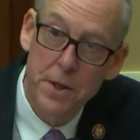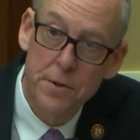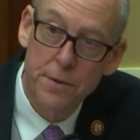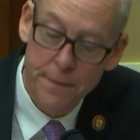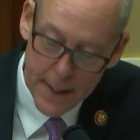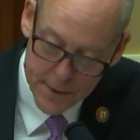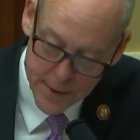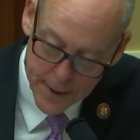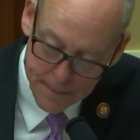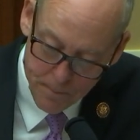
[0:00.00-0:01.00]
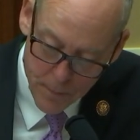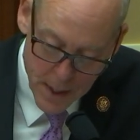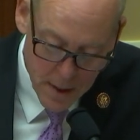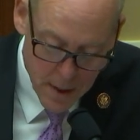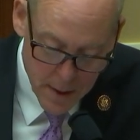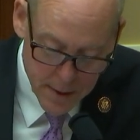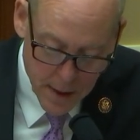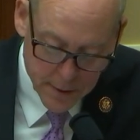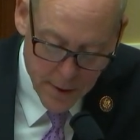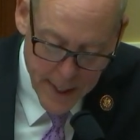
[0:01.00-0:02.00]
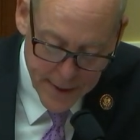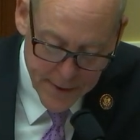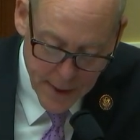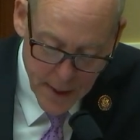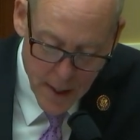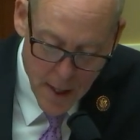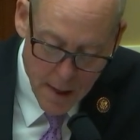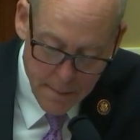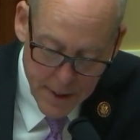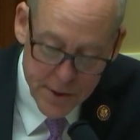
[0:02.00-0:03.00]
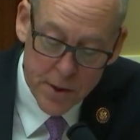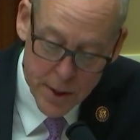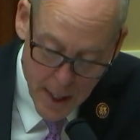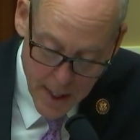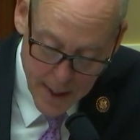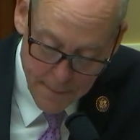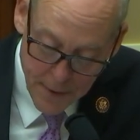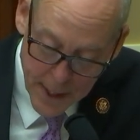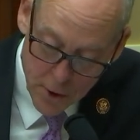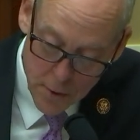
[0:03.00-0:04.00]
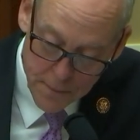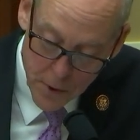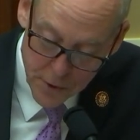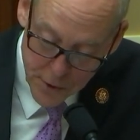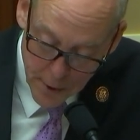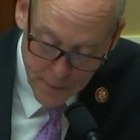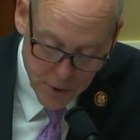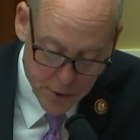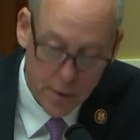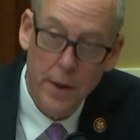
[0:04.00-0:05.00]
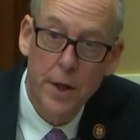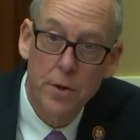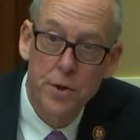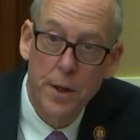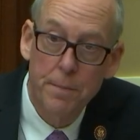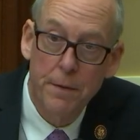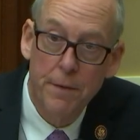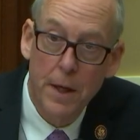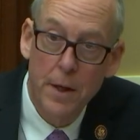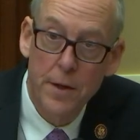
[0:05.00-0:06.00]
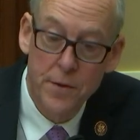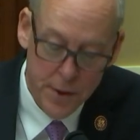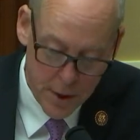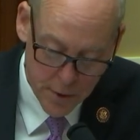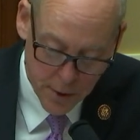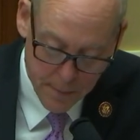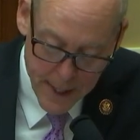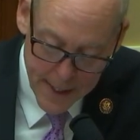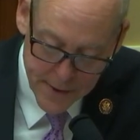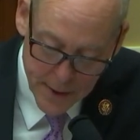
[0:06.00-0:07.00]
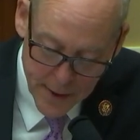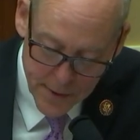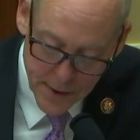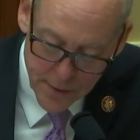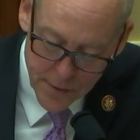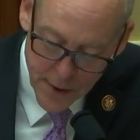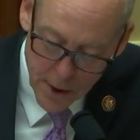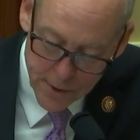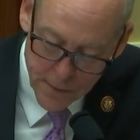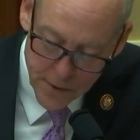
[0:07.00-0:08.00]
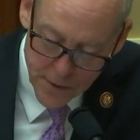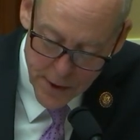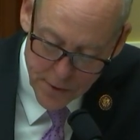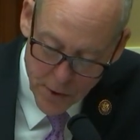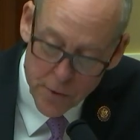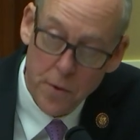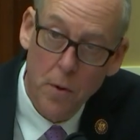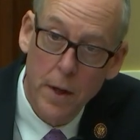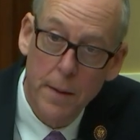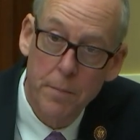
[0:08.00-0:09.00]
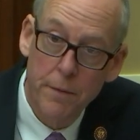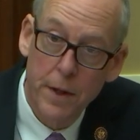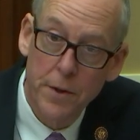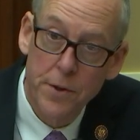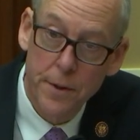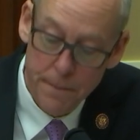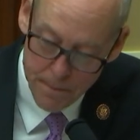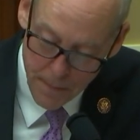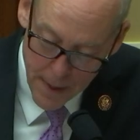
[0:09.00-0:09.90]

of measles vaccine. Dr. Nancy Messonnier, thank you for your service and your leadership in various senior capacities at the Centers for Disease Control and Prevention.